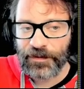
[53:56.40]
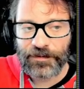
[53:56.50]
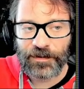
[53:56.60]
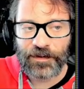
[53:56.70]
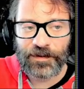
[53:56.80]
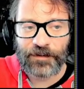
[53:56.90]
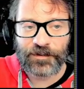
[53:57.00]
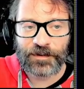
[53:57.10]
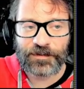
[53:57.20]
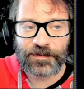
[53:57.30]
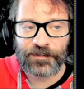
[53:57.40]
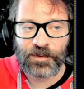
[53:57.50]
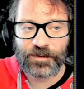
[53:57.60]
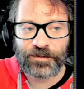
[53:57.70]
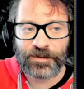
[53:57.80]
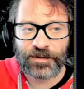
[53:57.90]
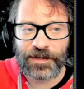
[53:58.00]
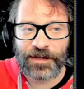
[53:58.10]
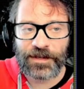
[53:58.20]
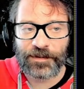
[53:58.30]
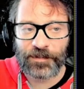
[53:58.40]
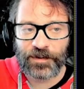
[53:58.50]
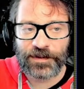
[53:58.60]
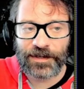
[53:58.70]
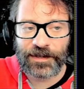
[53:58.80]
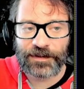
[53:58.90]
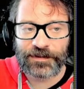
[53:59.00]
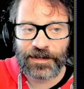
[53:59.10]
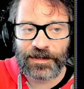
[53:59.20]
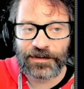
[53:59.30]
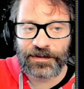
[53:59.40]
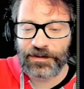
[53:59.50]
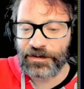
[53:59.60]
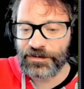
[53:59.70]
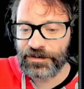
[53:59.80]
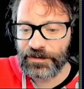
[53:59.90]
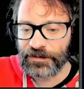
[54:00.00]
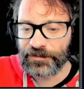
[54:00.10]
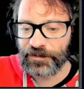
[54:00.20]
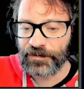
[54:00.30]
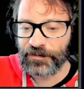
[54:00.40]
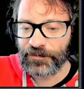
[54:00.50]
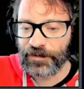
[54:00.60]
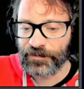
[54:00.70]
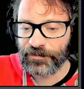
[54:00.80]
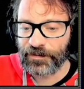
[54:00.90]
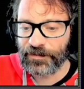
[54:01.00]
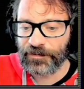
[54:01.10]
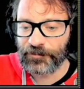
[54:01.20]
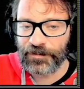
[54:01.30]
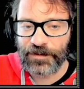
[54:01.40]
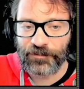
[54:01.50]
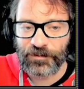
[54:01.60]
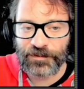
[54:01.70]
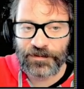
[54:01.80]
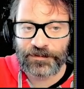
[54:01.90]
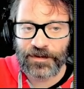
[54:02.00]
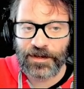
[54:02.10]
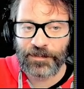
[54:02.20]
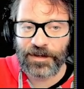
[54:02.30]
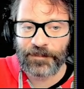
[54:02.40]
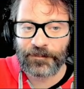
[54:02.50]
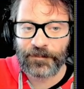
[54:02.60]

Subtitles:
So I've got some more crew now. Bodyguard, Guardian, Engineer. So that's great. So we can have a look at the star map.